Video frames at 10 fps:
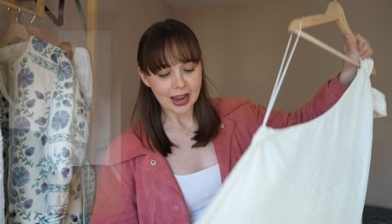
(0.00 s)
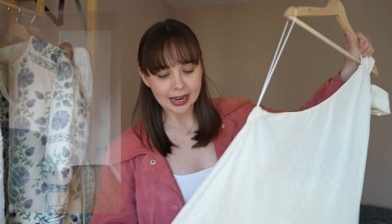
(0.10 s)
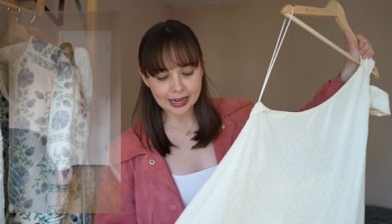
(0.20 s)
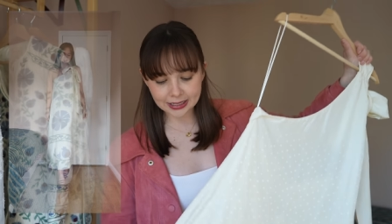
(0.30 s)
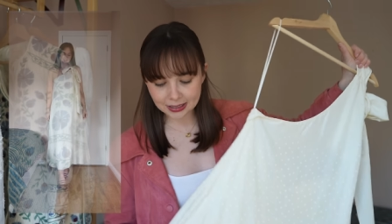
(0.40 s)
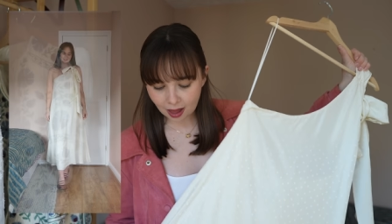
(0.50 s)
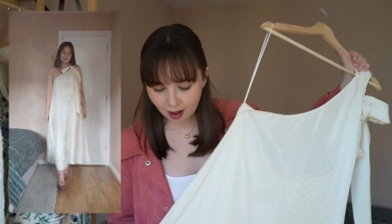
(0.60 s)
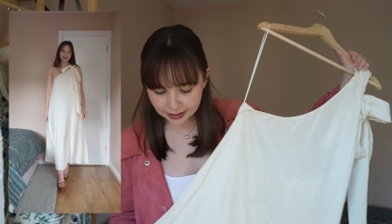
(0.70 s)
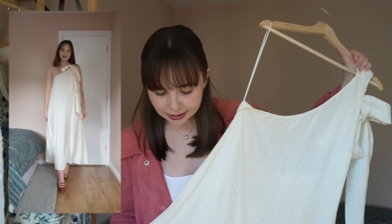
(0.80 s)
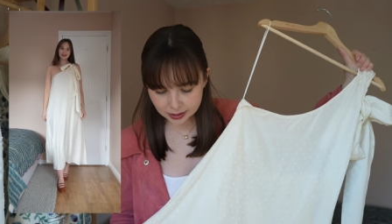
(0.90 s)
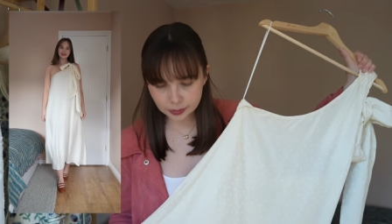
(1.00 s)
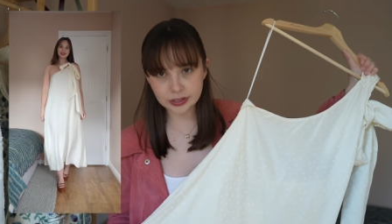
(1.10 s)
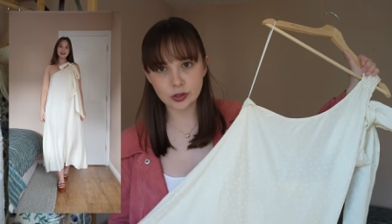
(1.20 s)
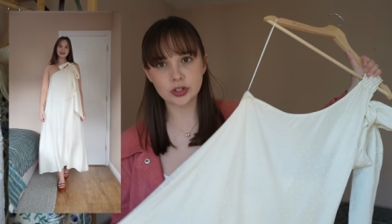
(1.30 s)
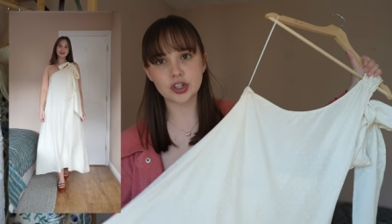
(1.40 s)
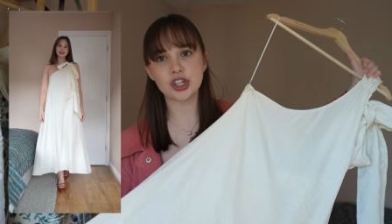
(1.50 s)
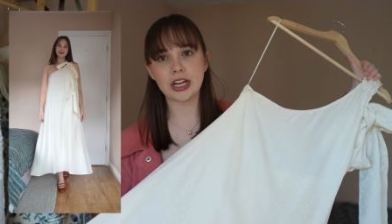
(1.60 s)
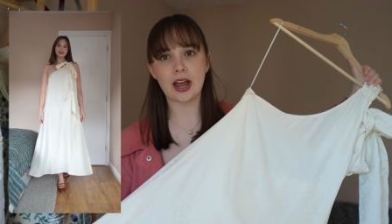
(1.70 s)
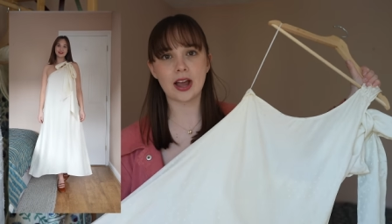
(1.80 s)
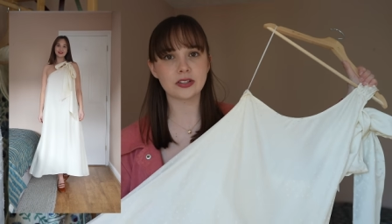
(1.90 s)
It is lined, so it's not
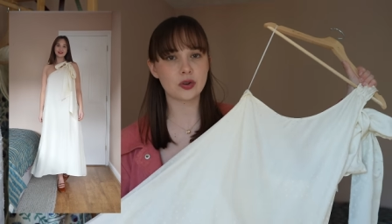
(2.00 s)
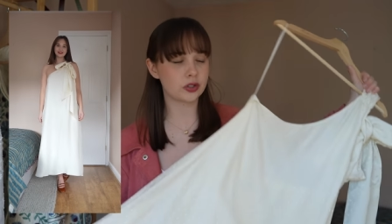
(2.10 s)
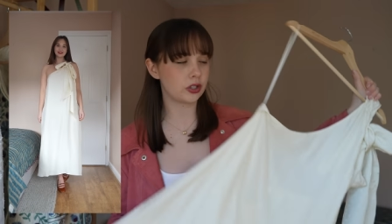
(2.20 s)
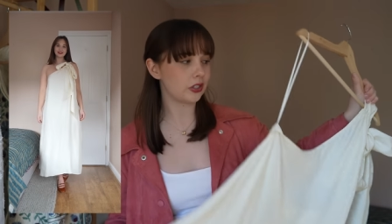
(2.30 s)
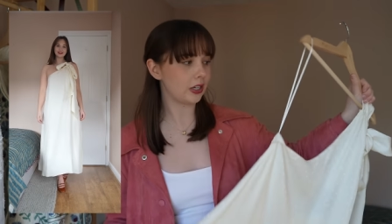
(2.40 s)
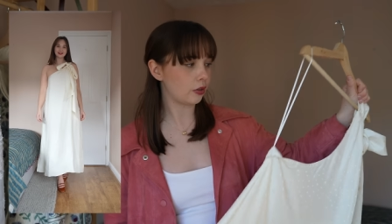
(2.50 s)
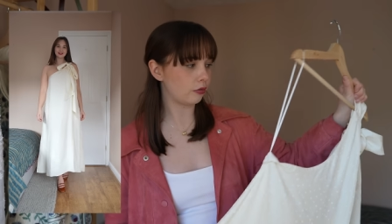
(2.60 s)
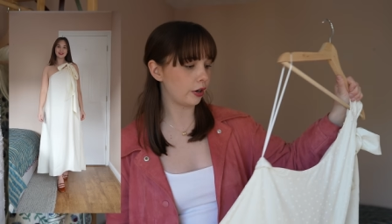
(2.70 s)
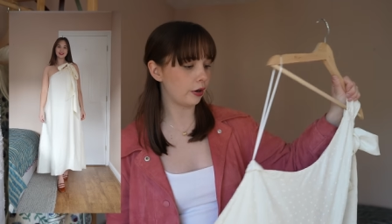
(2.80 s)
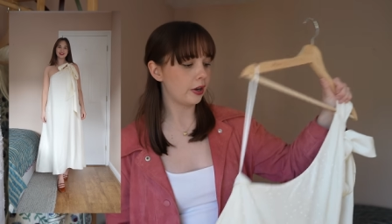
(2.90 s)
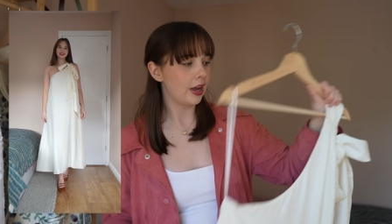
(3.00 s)
sheer, it's not too see-through,